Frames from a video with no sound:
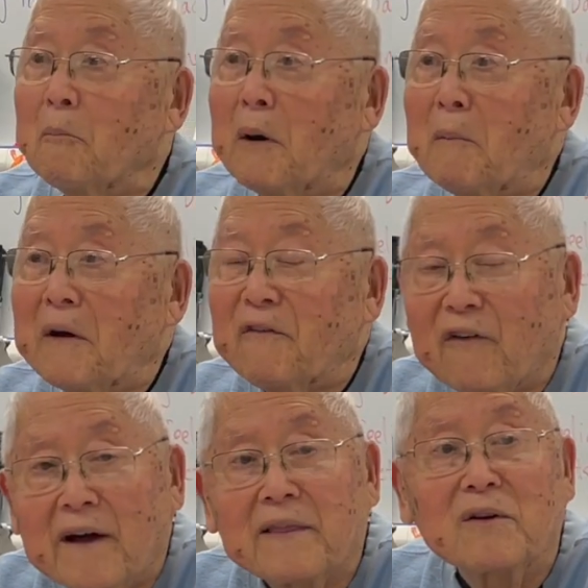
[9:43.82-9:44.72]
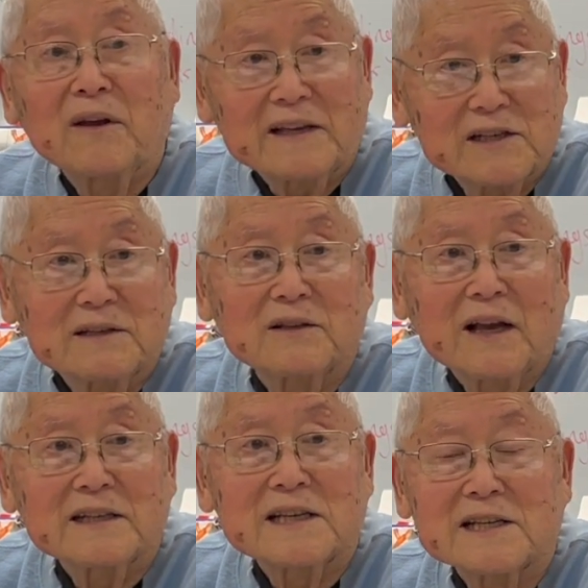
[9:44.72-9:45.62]
But my father, as
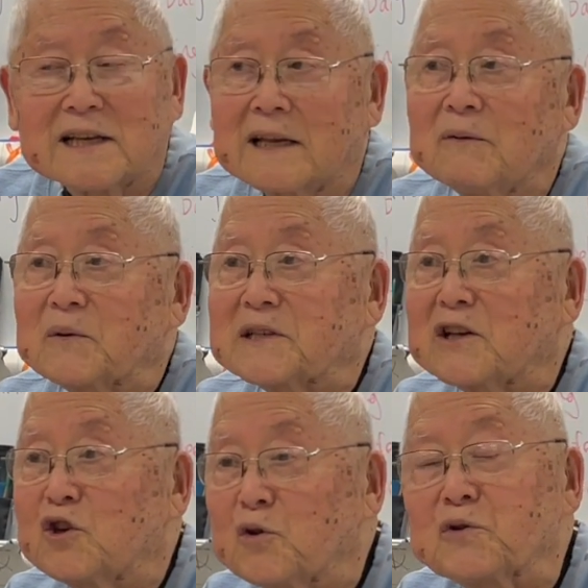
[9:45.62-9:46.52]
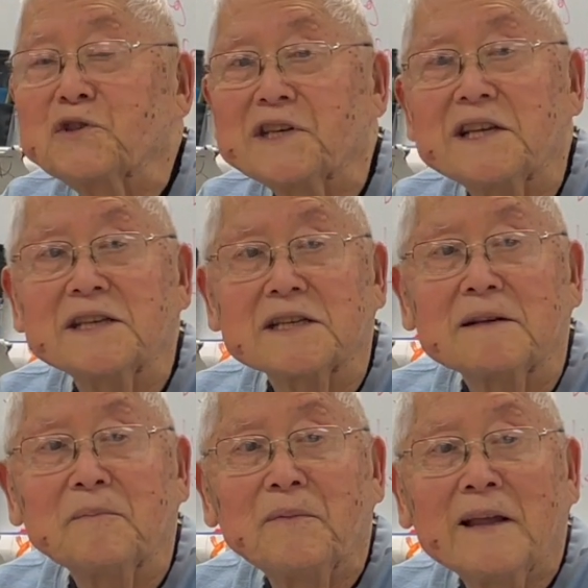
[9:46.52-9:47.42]
I said, was a dual
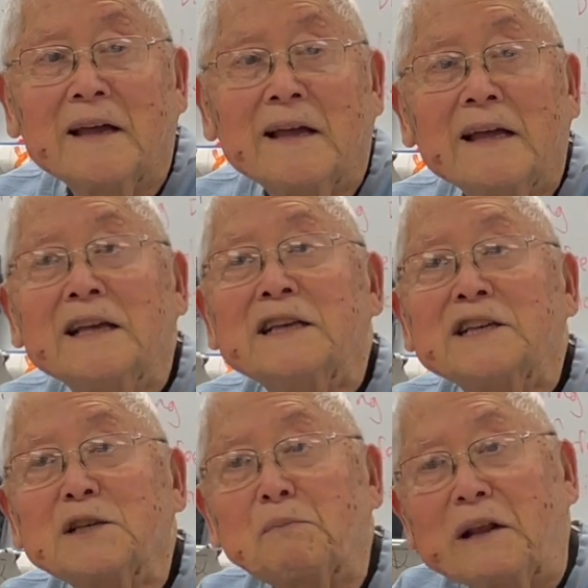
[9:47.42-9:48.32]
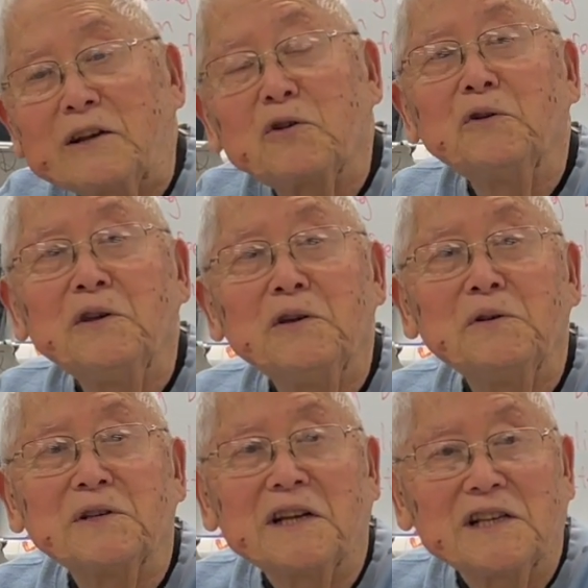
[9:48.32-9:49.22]
citizen, spent 2
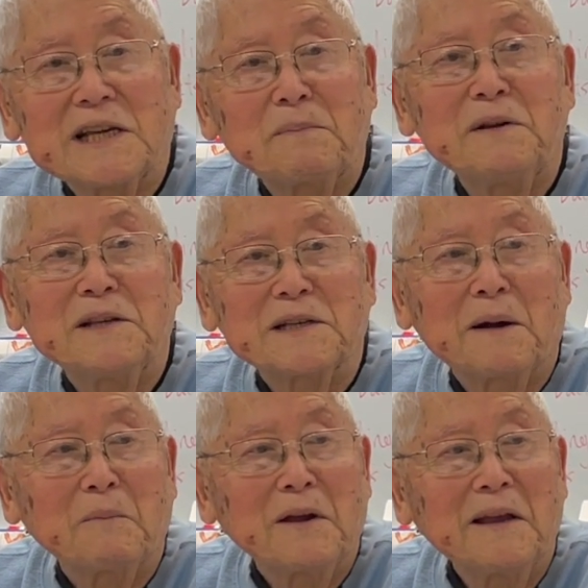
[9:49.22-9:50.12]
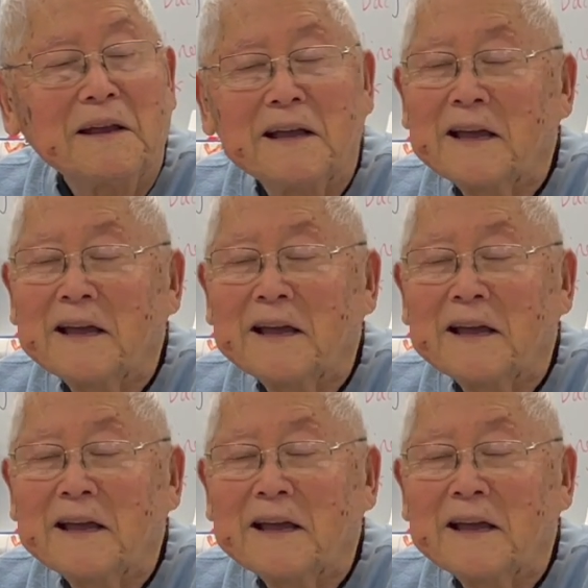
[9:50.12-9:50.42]
years in the Japanese army.